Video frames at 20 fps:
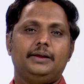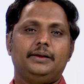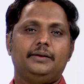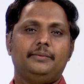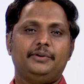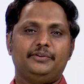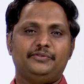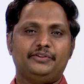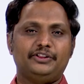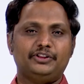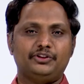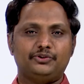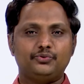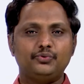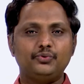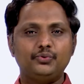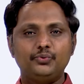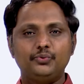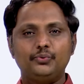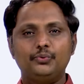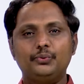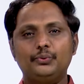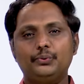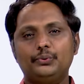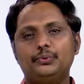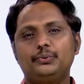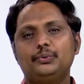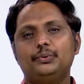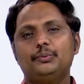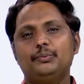between the two
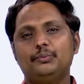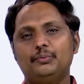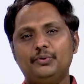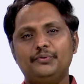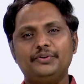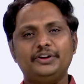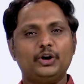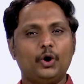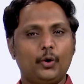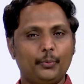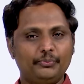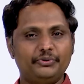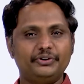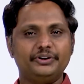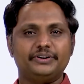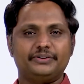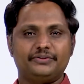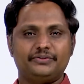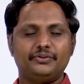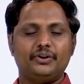moving objects